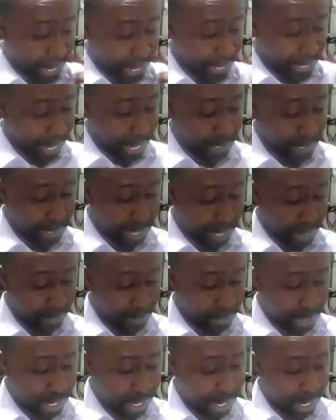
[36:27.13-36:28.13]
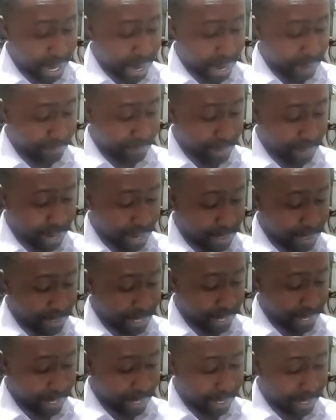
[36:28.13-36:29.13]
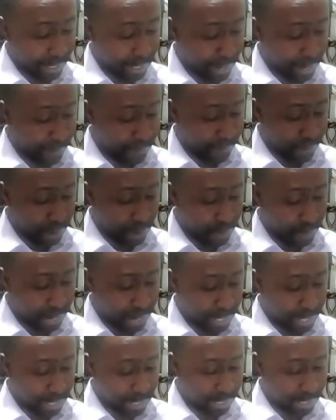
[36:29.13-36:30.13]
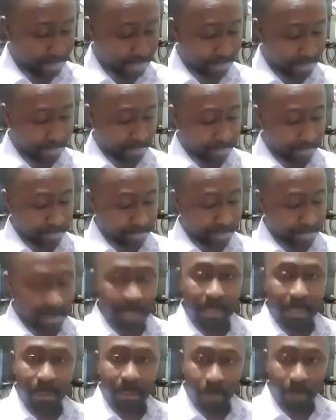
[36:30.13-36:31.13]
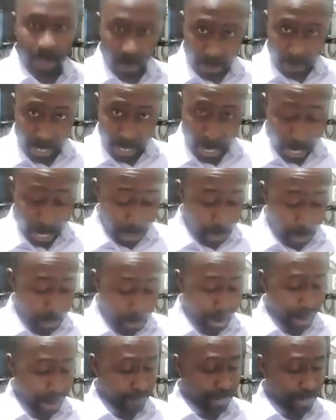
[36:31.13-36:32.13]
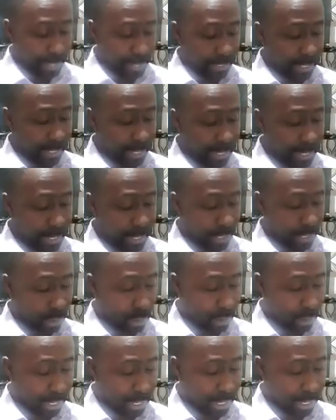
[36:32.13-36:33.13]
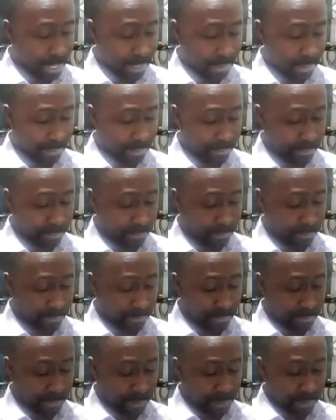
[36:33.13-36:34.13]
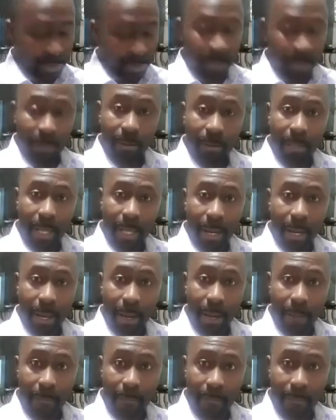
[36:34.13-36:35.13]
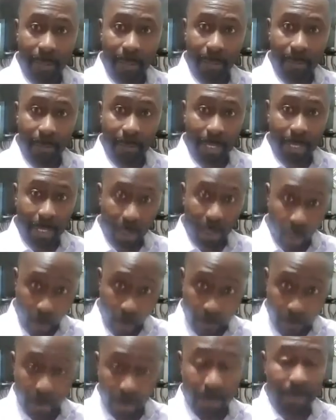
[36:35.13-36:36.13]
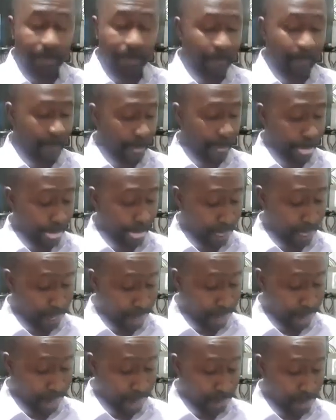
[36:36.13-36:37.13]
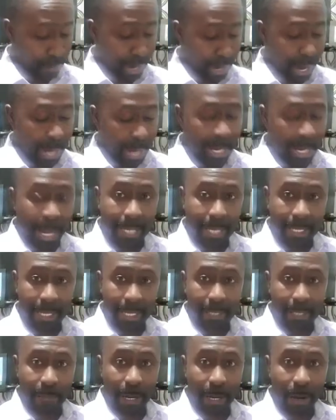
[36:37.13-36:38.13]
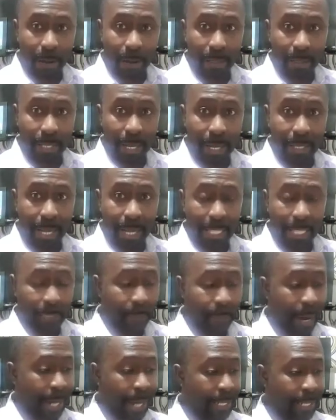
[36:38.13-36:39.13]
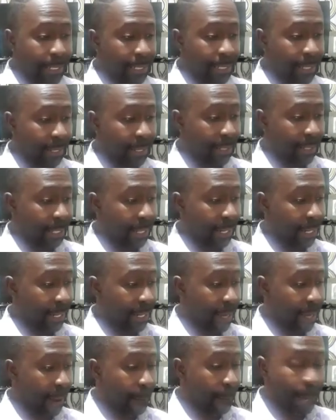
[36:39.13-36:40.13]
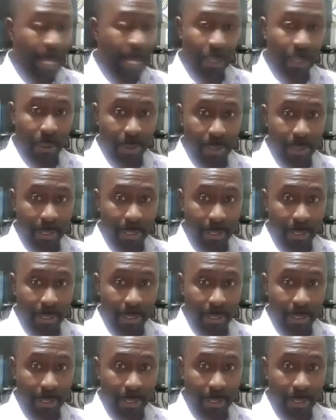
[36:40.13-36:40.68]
that's gender affairs and the environment. We know say a new embassy in Turkey being open. And we highlight this because despite the measures